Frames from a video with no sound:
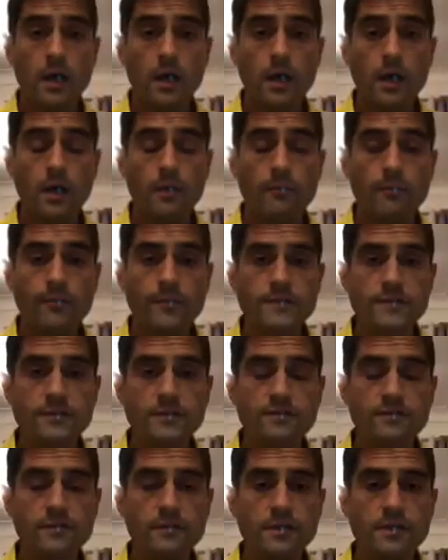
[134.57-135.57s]
So
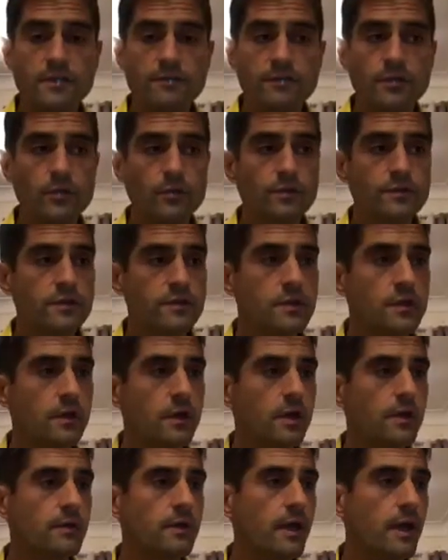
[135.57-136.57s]
it's very difficult to
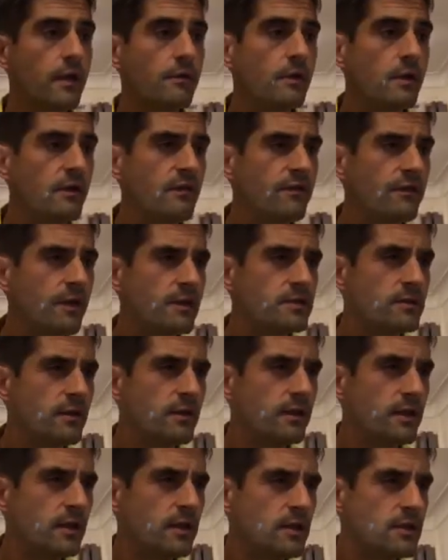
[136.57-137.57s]
tie it down. And in fact, I
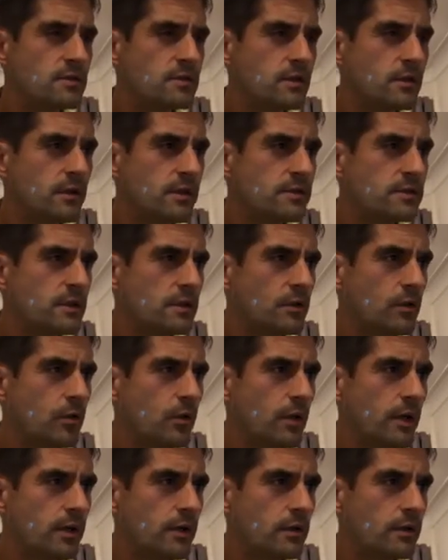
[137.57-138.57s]
think it ties in
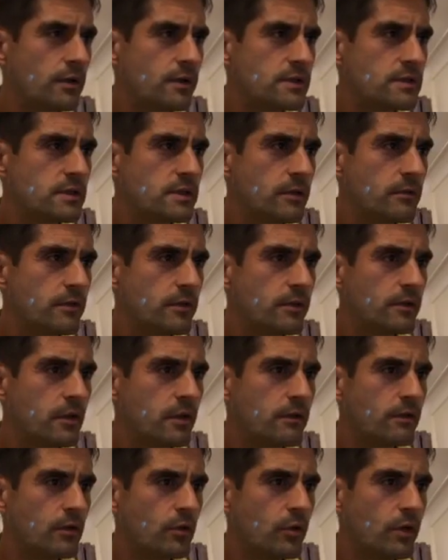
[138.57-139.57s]
quite nicely with
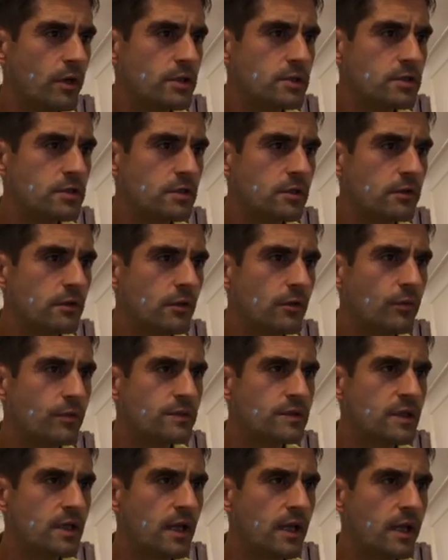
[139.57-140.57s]
another question that
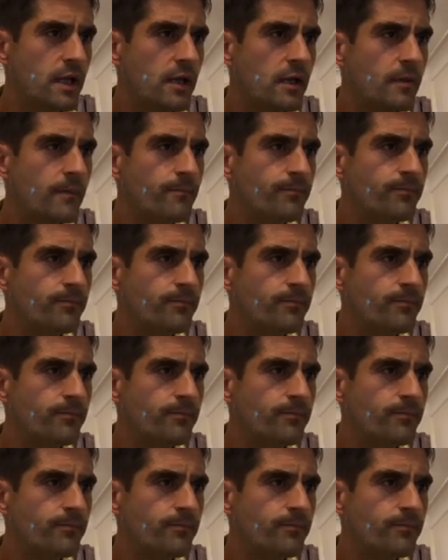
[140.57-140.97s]
was here.